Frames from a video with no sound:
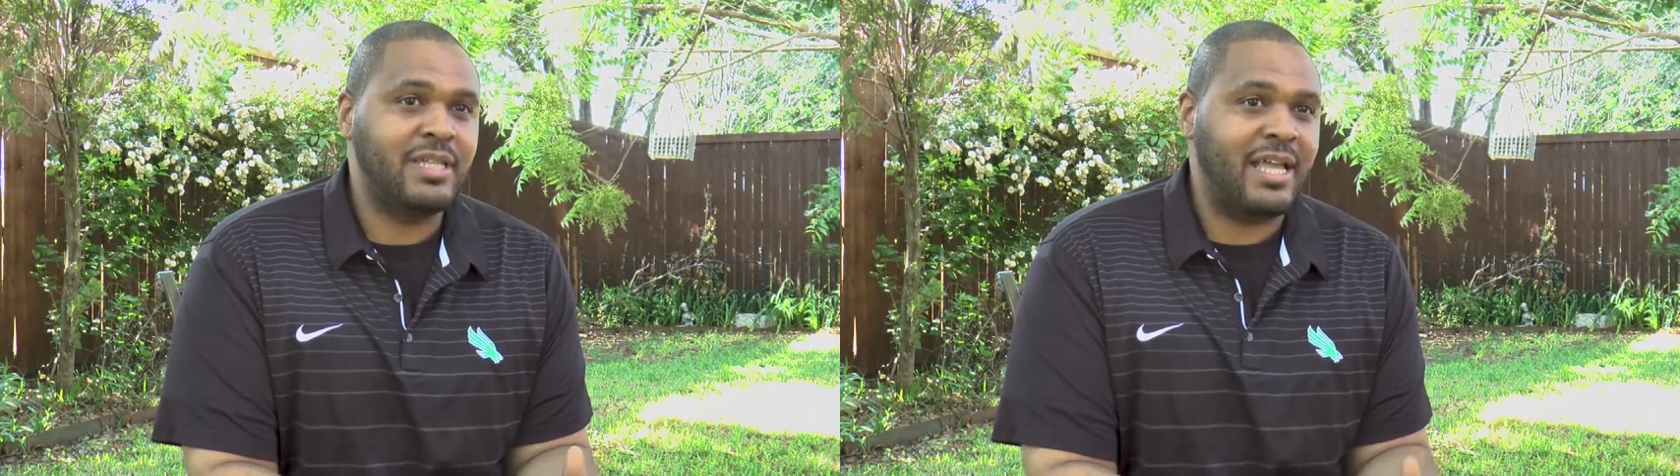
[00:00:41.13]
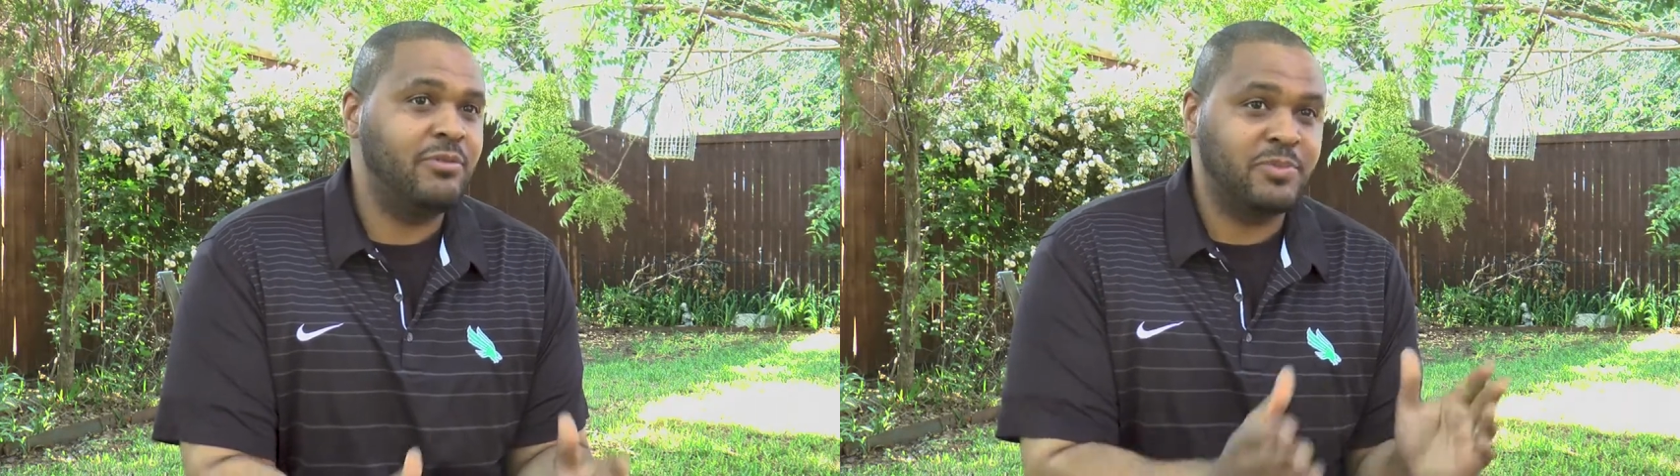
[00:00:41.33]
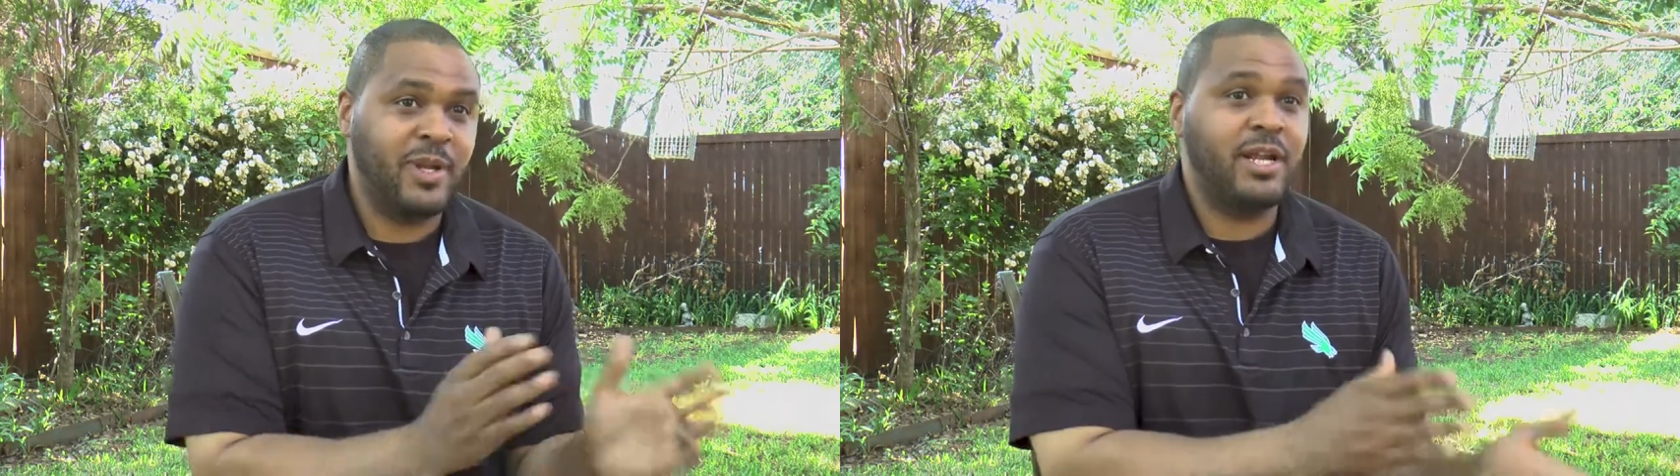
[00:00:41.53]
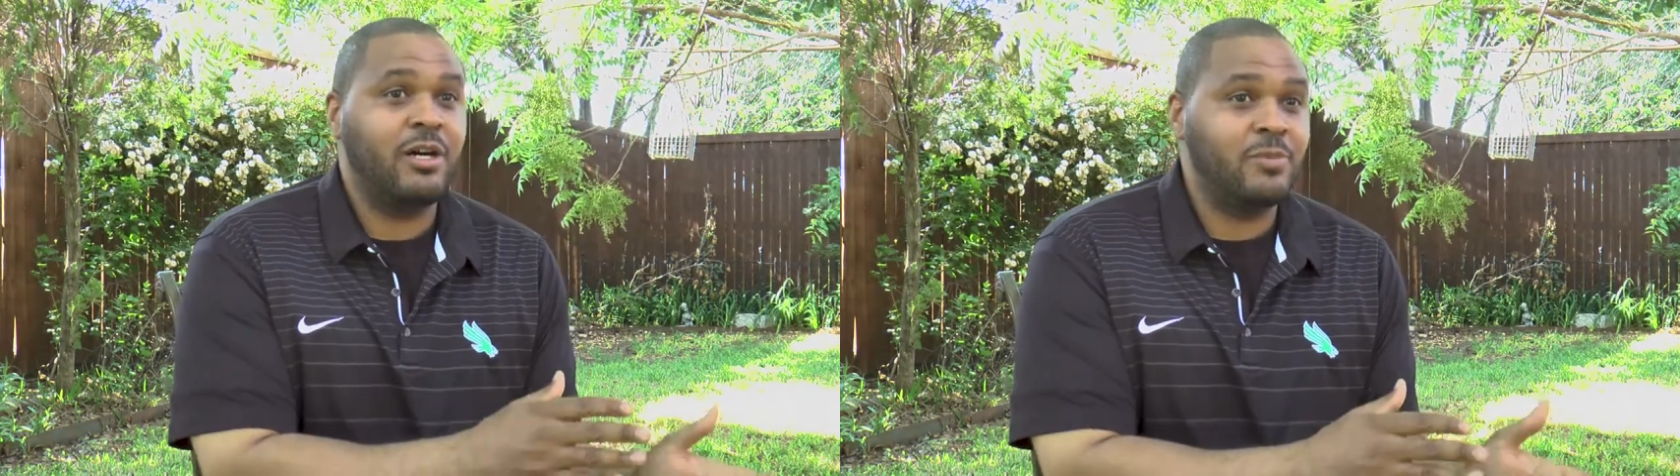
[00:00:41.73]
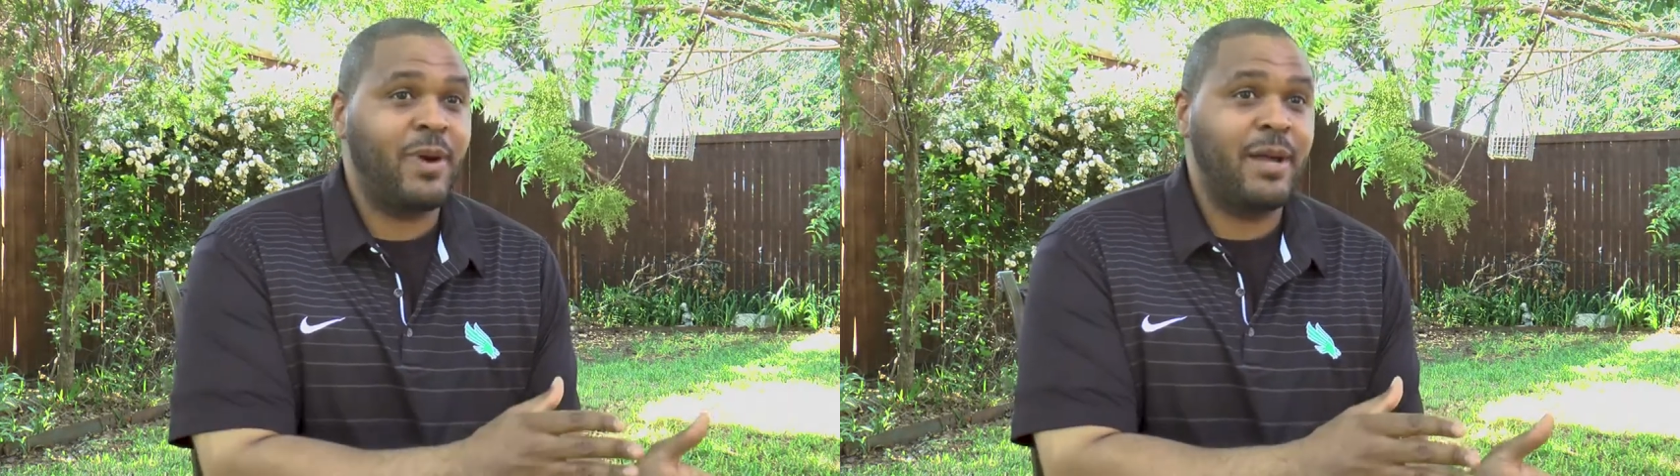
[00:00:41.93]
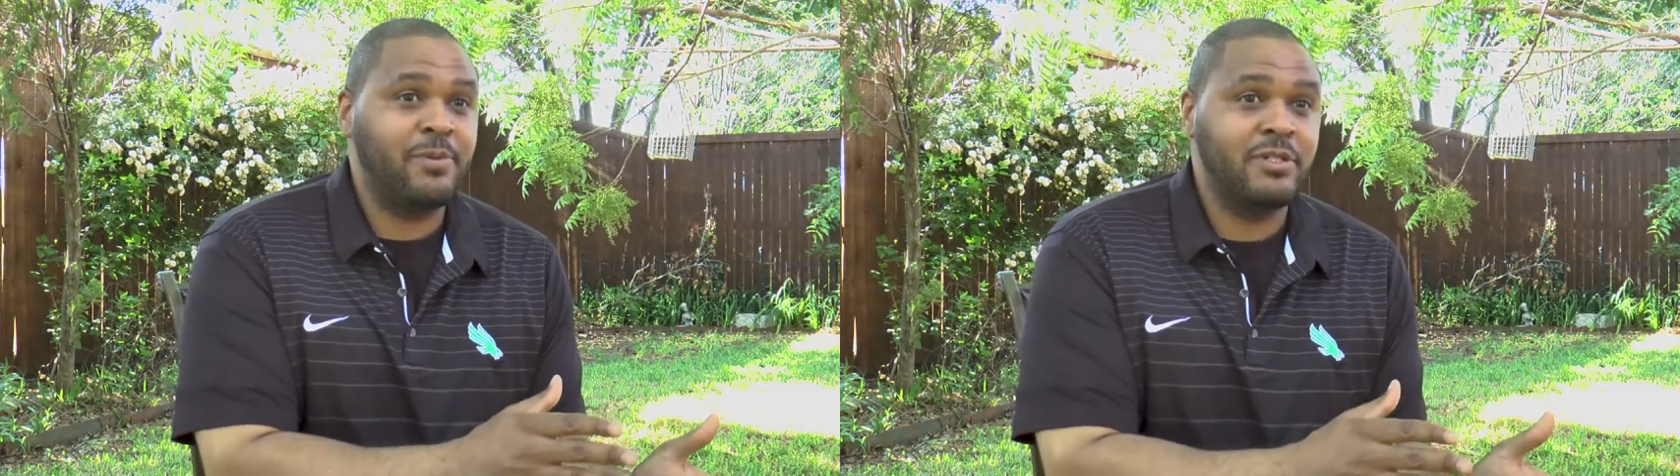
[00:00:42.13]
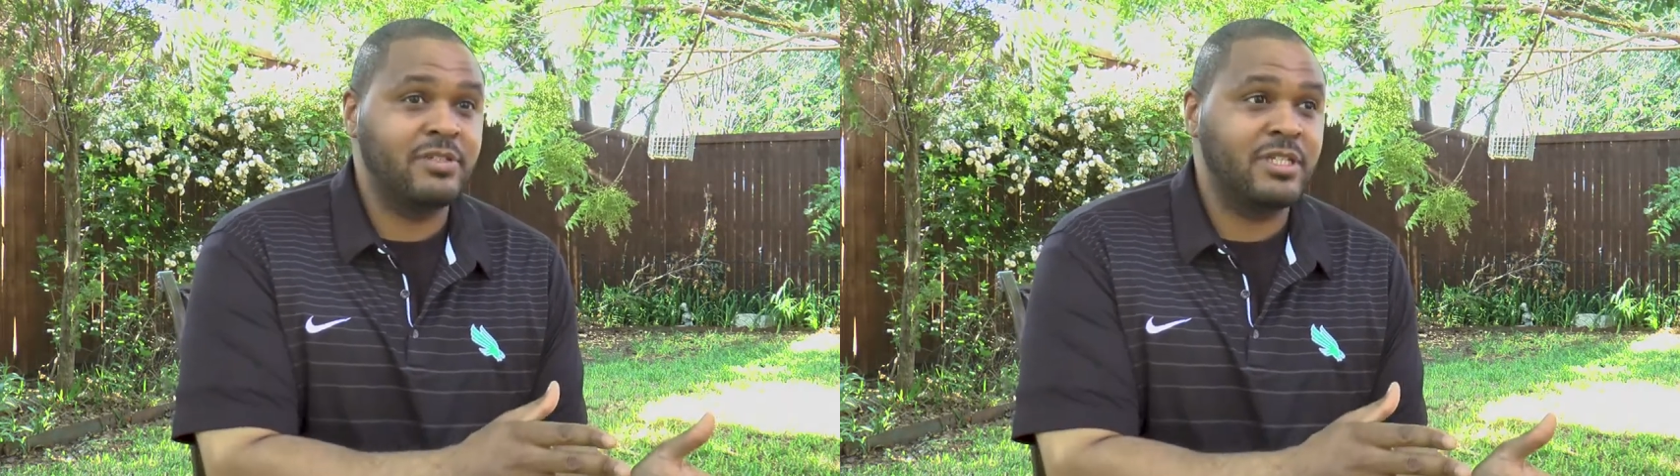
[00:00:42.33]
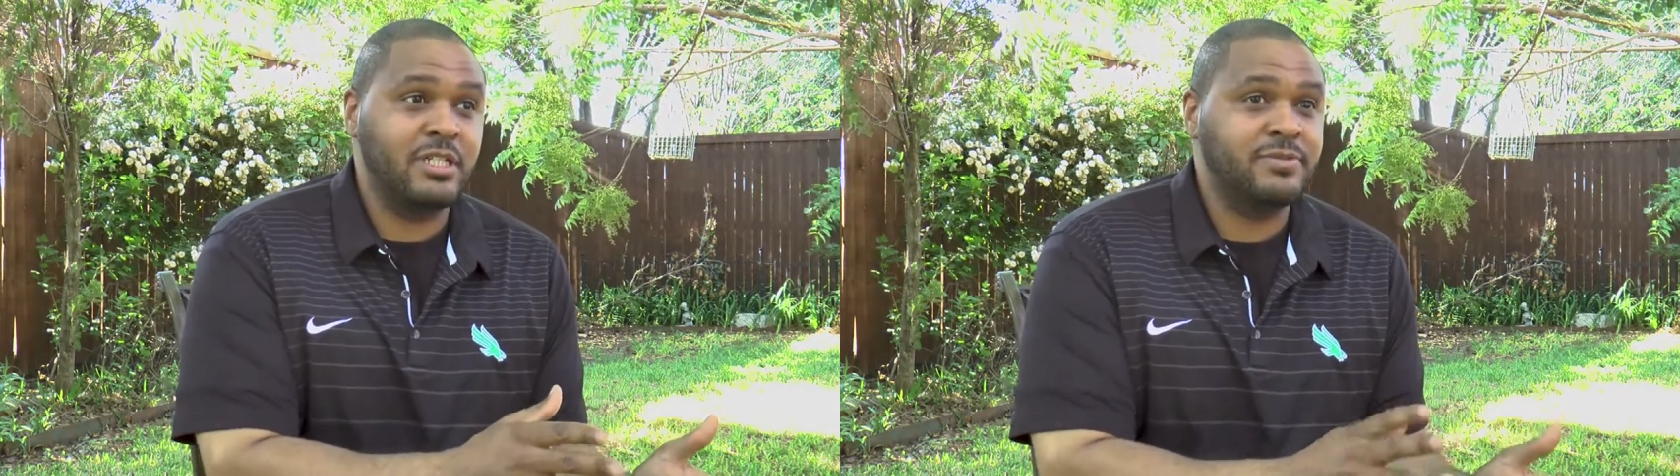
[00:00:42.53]
Like, he was playing all the popular
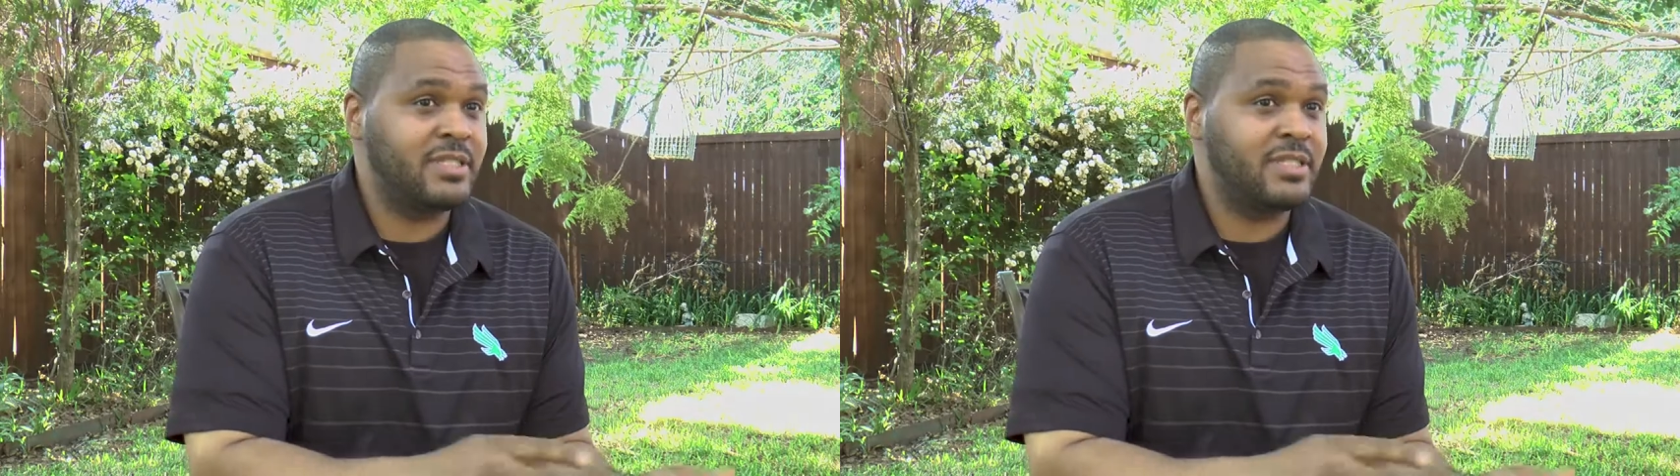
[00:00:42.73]
stuff